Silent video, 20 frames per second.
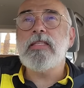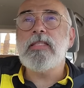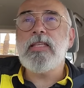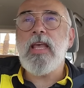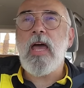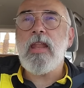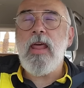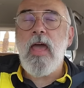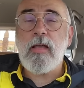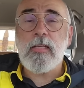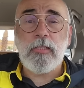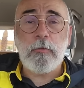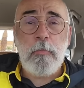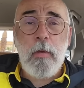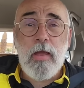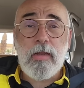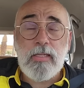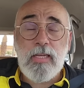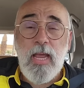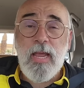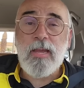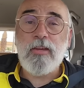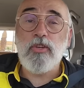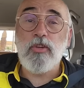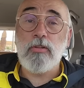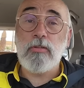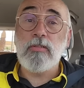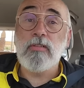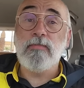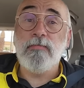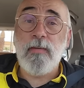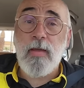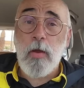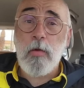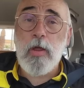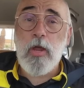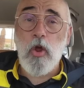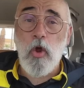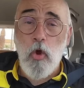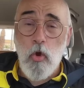set expectations
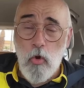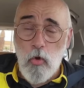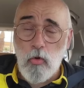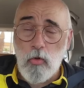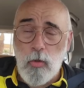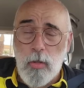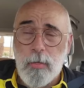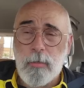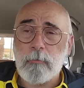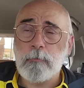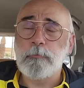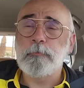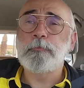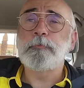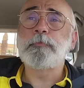very early